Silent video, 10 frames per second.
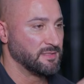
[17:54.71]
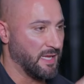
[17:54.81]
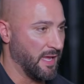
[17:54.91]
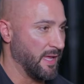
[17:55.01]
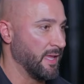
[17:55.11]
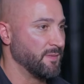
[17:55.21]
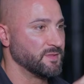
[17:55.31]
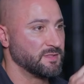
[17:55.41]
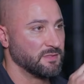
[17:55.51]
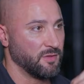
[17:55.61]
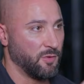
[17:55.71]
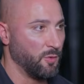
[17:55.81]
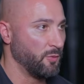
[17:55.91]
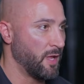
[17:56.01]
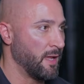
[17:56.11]
times, the
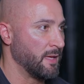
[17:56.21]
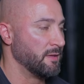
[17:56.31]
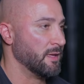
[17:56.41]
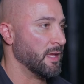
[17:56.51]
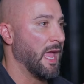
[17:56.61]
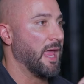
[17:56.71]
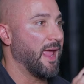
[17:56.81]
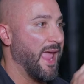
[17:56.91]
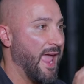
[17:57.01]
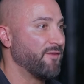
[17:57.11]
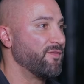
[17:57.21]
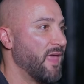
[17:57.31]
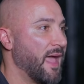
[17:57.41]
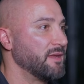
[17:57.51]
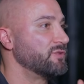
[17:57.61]
whole nine, and I have
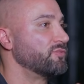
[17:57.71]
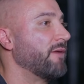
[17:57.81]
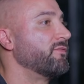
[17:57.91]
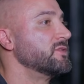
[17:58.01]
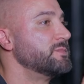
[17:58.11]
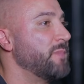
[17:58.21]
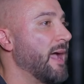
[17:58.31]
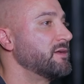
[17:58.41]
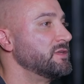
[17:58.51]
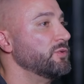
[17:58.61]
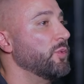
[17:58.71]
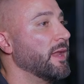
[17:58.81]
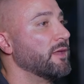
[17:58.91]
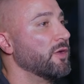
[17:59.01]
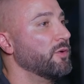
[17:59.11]
that to reference back to when
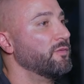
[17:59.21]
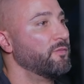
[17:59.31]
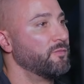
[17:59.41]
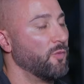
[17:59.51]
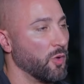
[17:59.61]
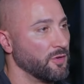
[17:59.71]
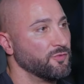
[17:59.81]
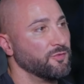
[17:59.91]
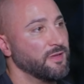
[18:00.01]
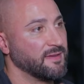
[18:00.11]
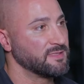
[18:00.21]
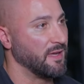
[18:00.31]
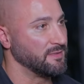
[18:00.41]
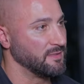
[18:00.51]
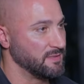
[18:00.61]
I go forward through the next
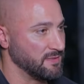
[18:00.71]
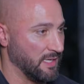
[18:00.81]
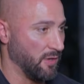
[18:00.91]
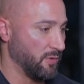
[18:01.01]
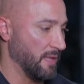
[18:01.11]
contest to say, okay,